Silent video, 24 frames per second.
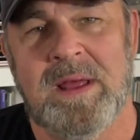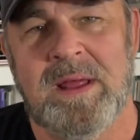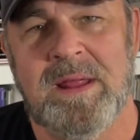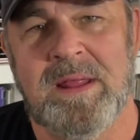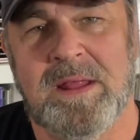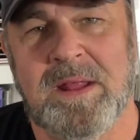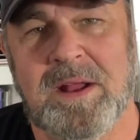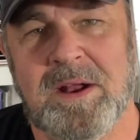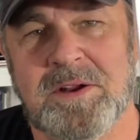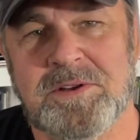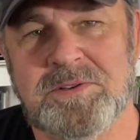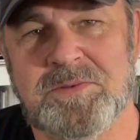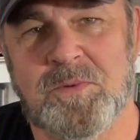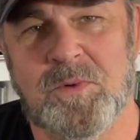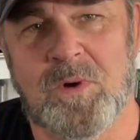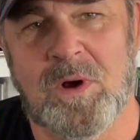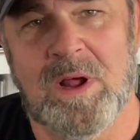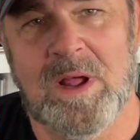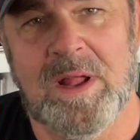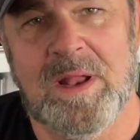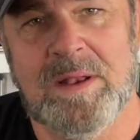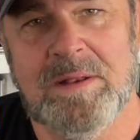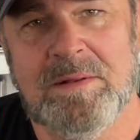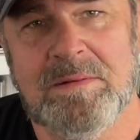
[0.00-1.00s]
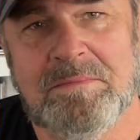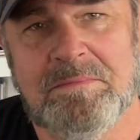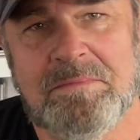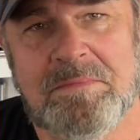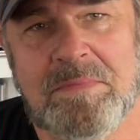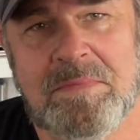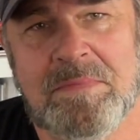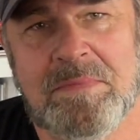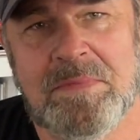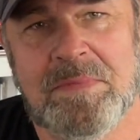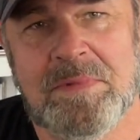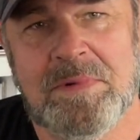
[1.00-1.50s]
There's one,
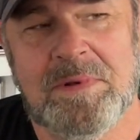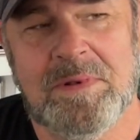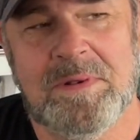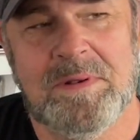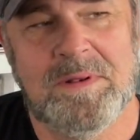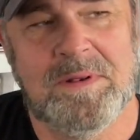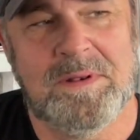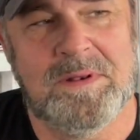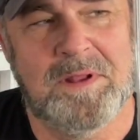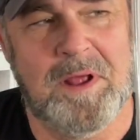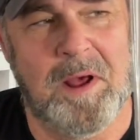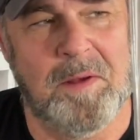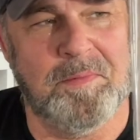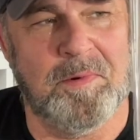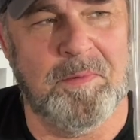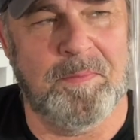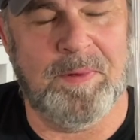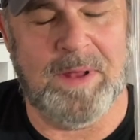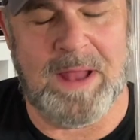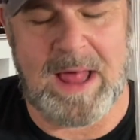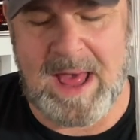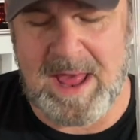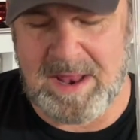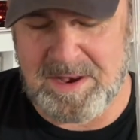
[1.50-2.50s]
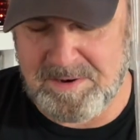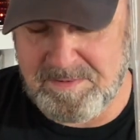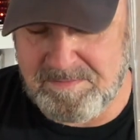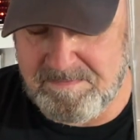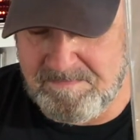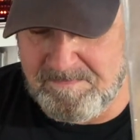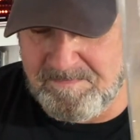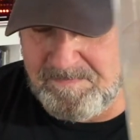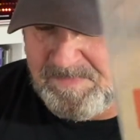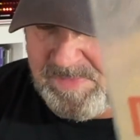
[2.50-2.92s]
double platinum,